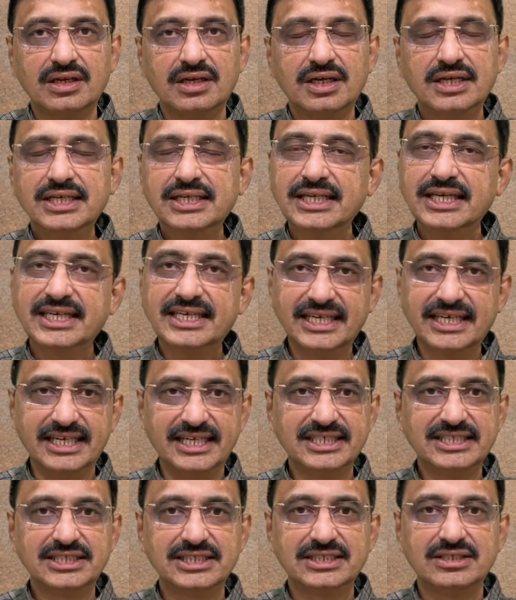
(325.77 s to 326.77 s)
In a
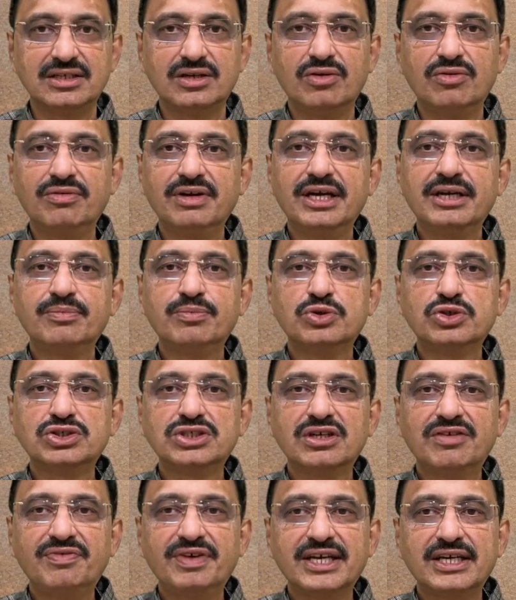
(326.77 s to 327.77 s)
case where books
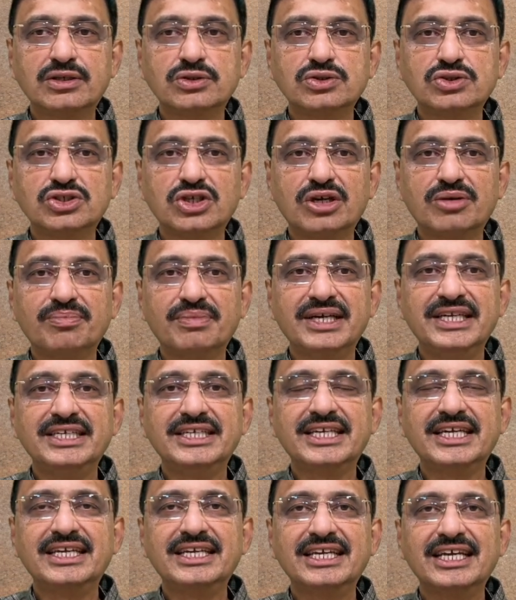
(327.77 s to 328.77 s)
of accounts are
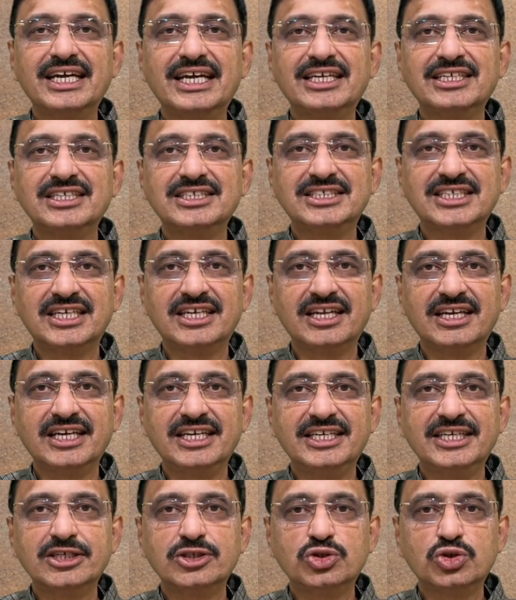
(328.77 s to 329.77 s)
maintained and
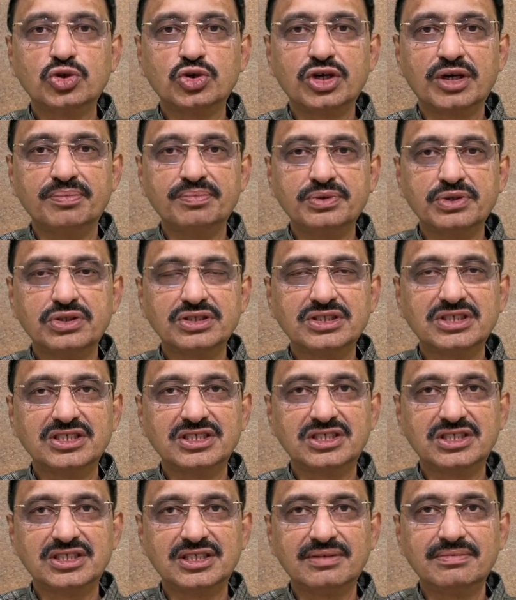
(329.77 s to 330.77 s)
generated through computer
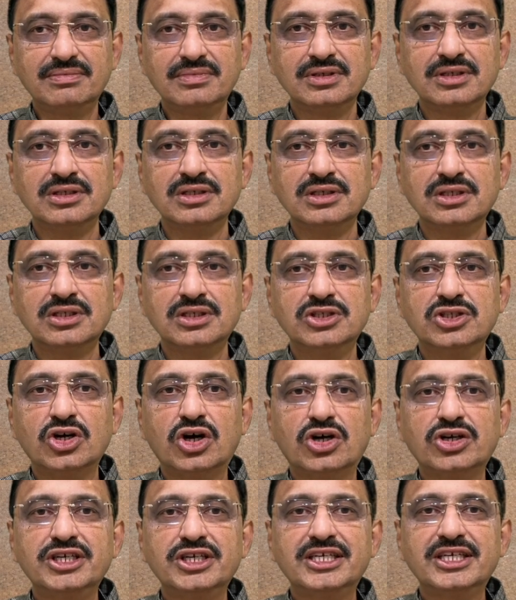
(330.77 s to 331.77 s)
system, the
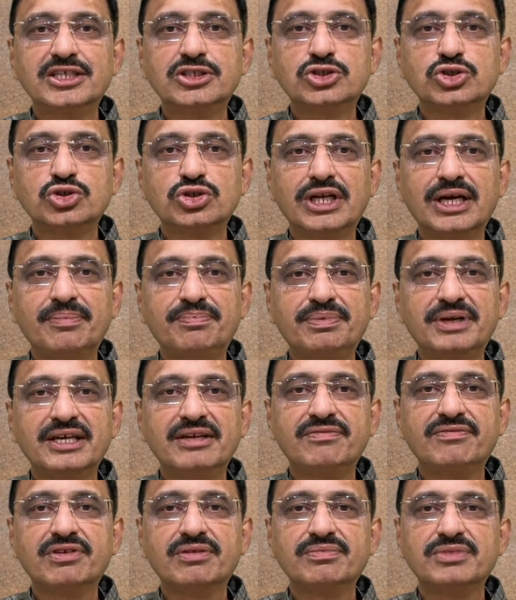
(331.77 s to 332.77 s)
auditor should
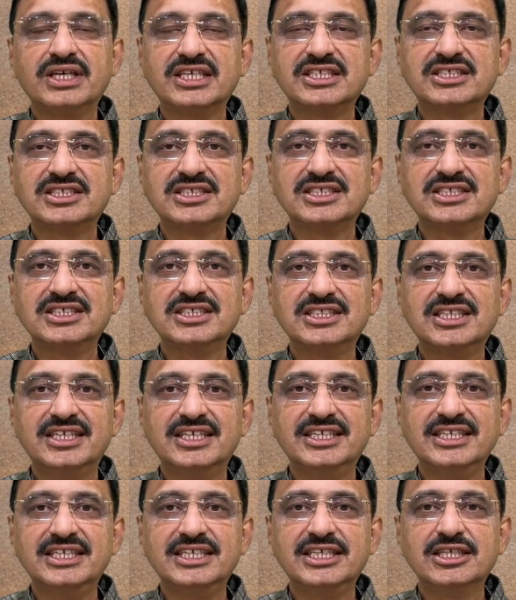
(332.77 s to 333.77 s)
obtain from the assessee the
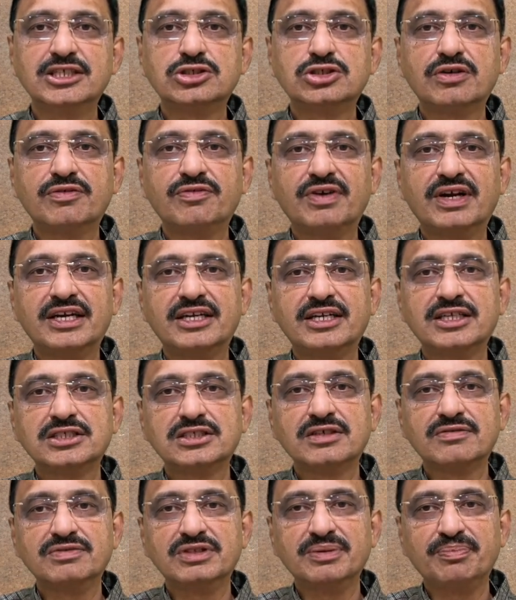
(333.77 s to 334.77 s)
details of address
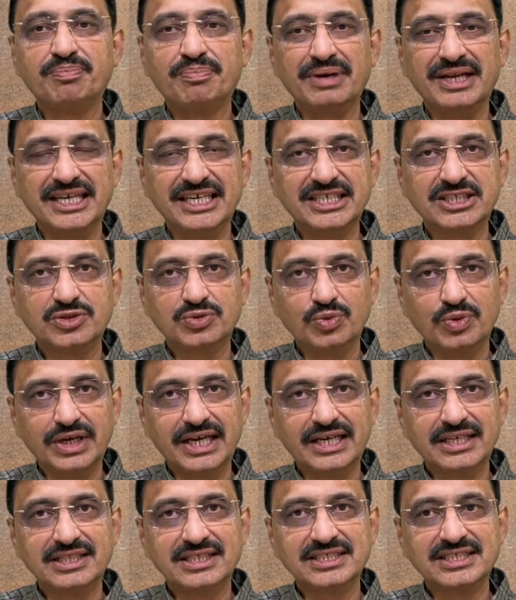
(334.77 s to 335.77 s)
of the place
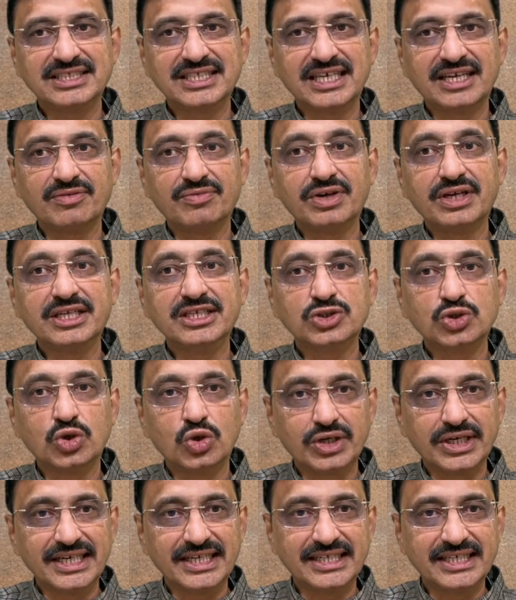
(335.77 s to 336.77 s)
where the server is
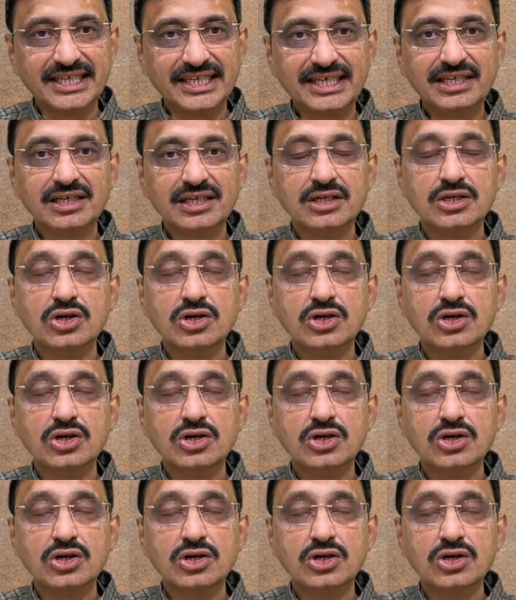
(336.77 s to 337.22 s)
located,